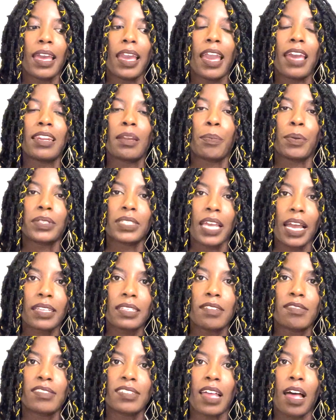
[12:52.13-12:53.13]
in a
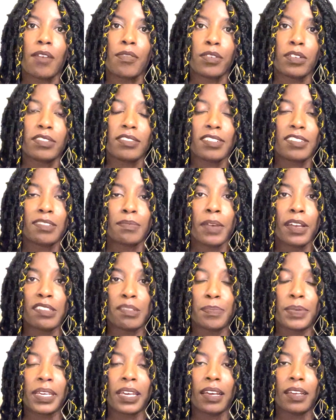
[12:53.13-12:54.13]
protective style for 6 months,
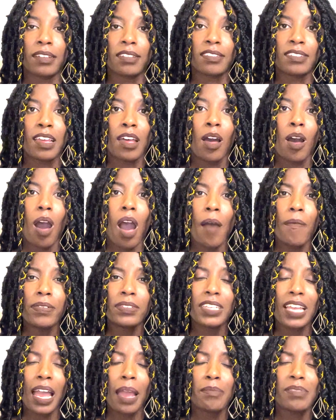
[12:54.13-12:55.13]
because
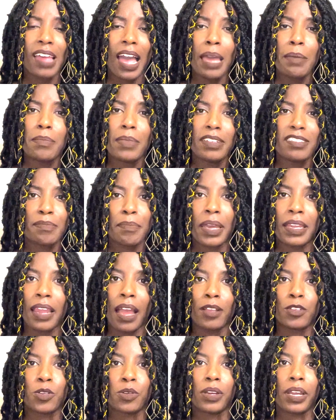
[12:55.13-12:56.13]
oftentimes I miss my
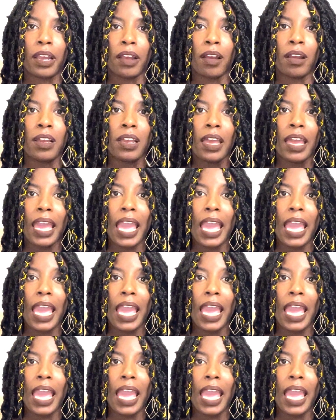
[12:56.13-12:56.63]
natural hair.